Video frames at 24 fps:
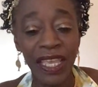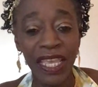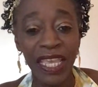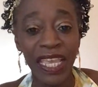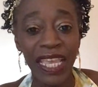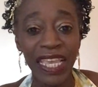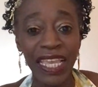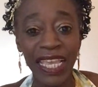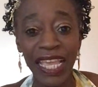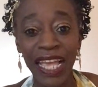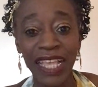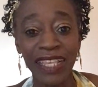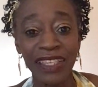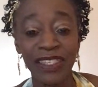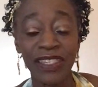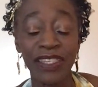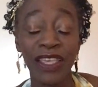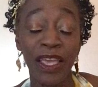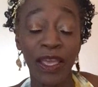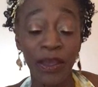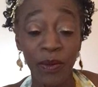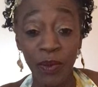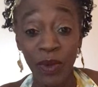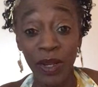in
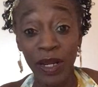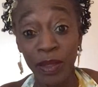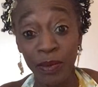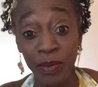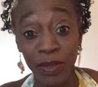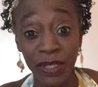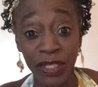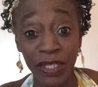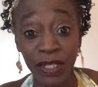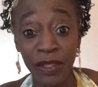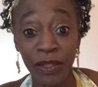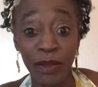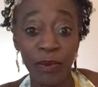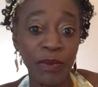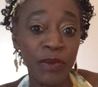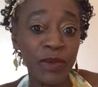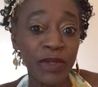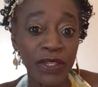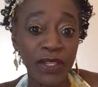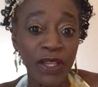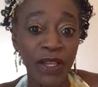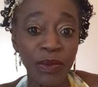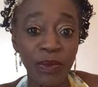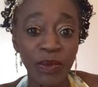Cancer. Well, it was still, the
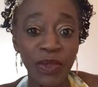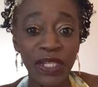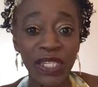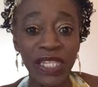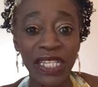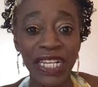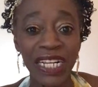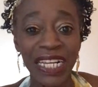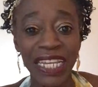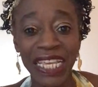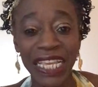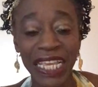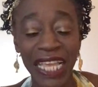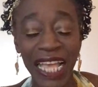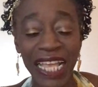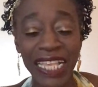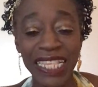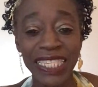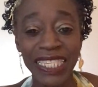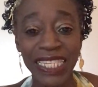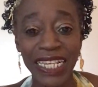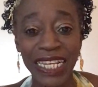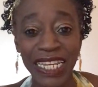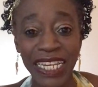sun was still in
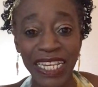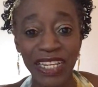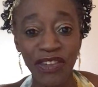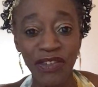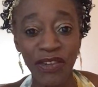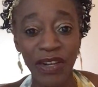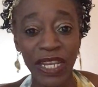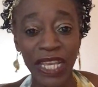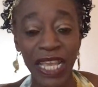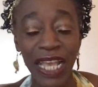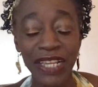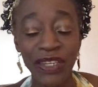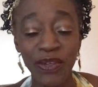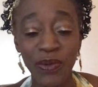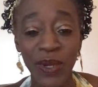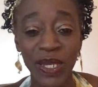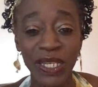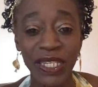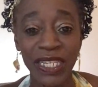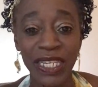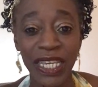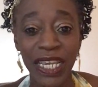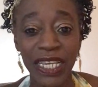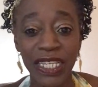Cancer, literally at
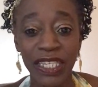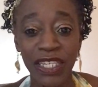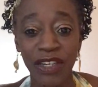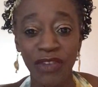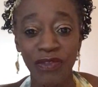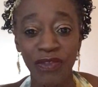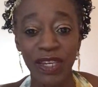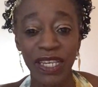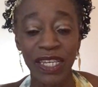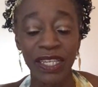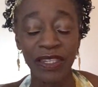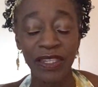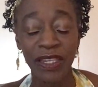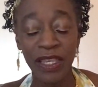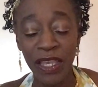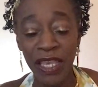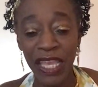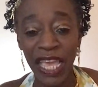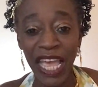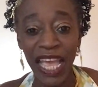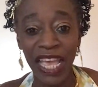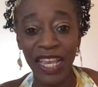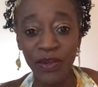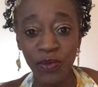28 degrees,
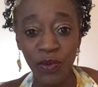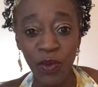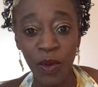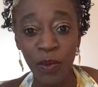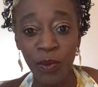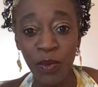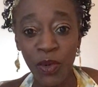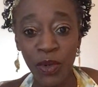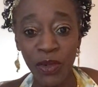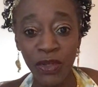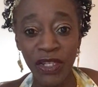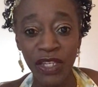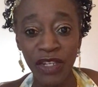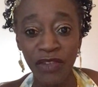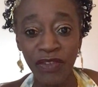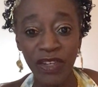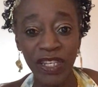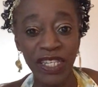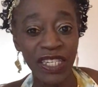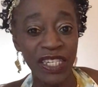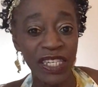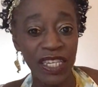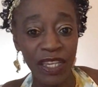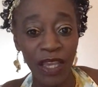had one more
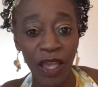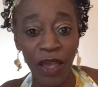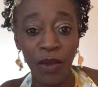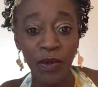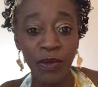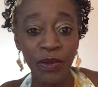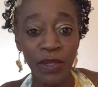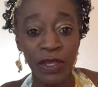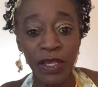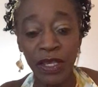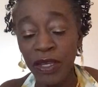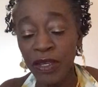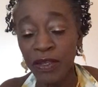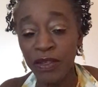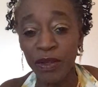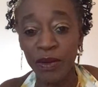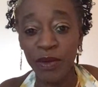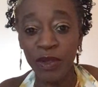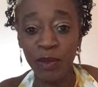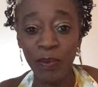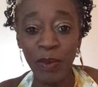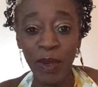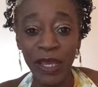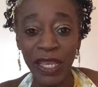degree to go. So it
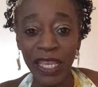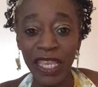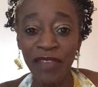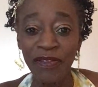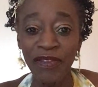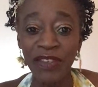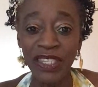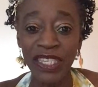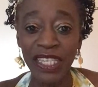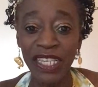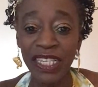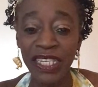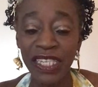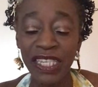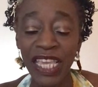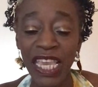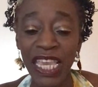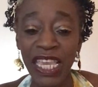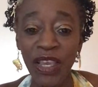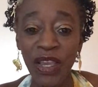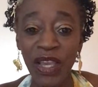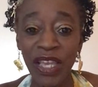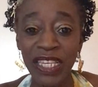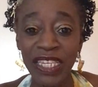was about give or
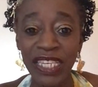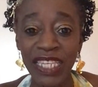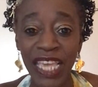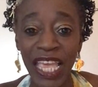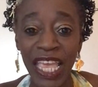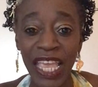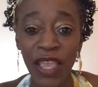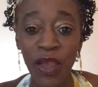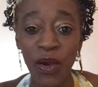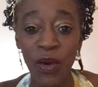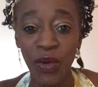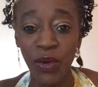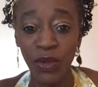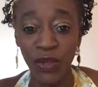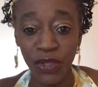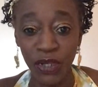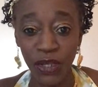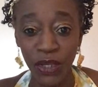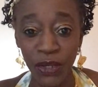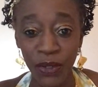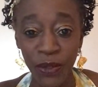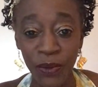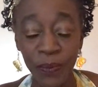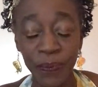take a day or
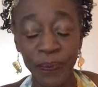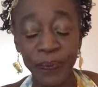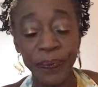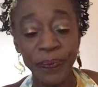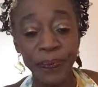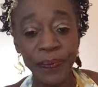two.